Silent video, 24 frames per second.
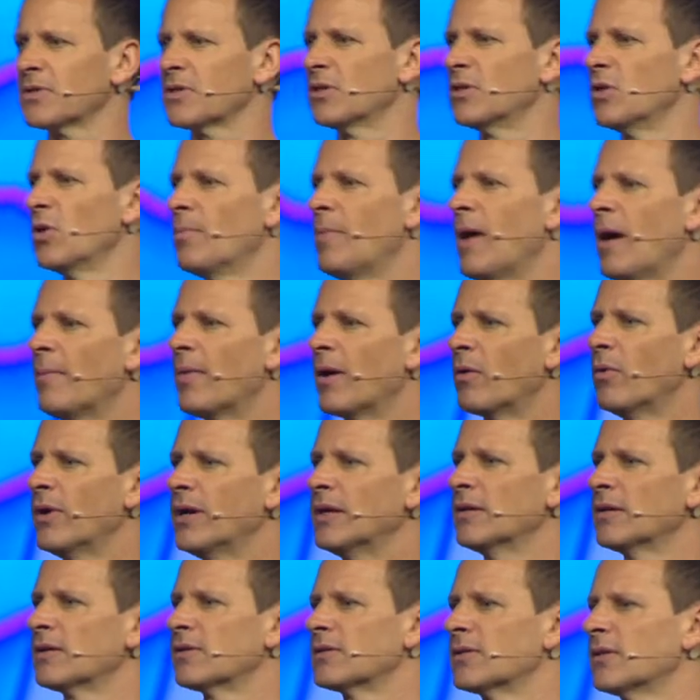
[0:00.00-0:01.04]
to do about my
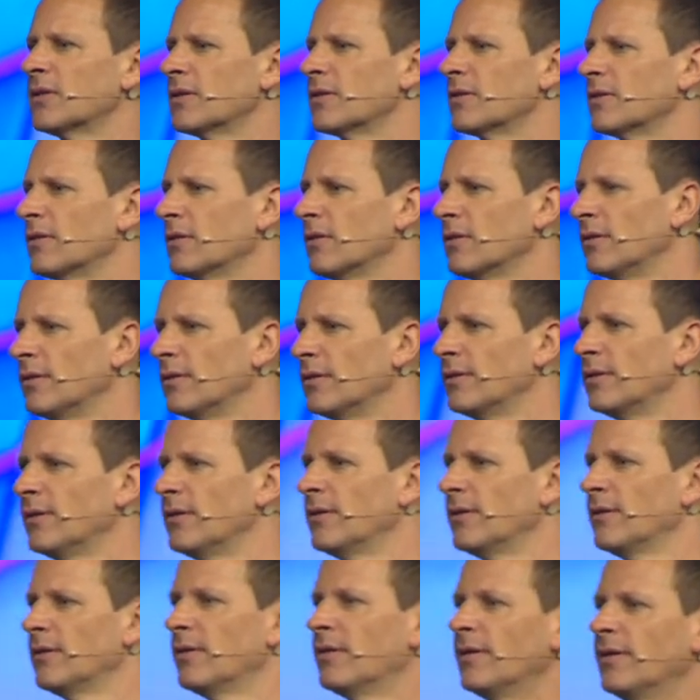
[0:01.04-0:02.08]
weaknesses?
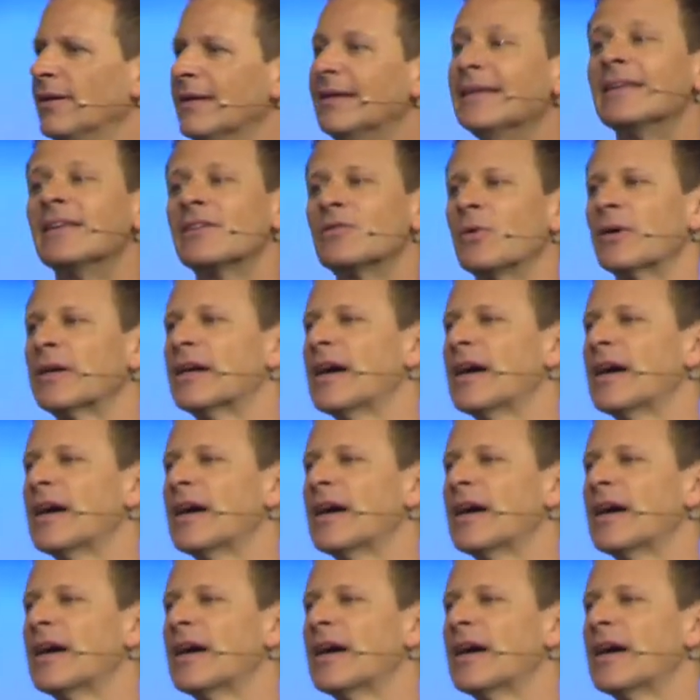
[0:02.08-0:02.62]
That's what